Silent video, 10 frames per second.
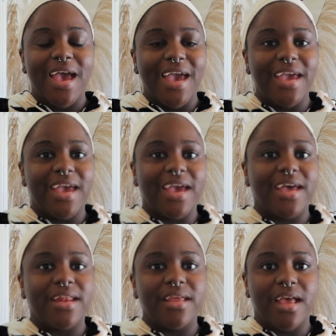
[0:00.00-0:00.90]

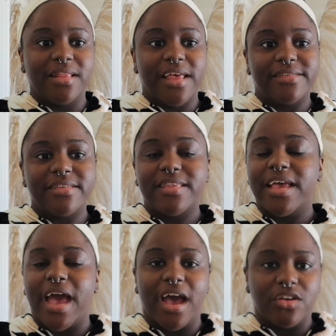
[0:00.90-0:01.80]
and unless it's
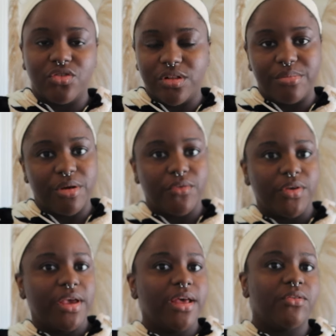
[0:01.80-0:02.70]
like actually
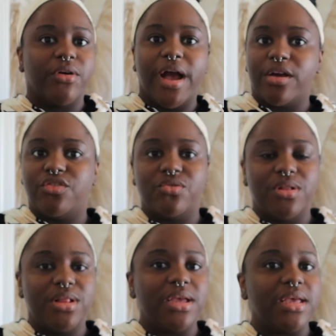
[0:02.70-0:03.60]
broken or
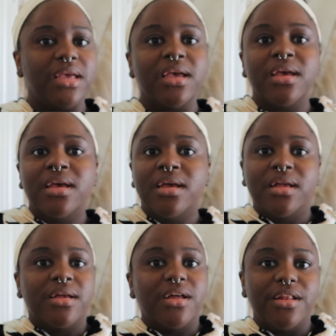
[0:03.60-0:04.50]
actually
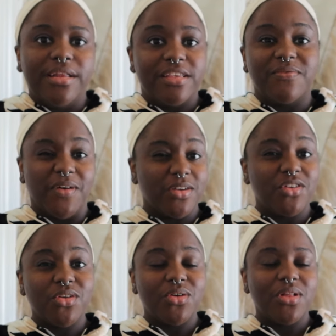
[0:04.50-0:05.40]

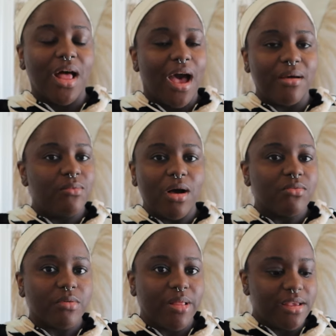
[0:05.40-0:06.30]
dysfunctional, I
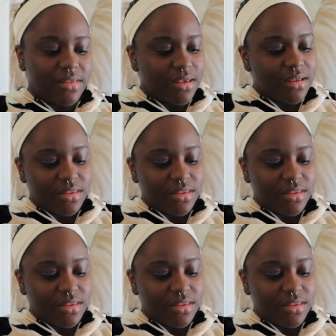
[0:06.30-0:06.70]
won't replace it.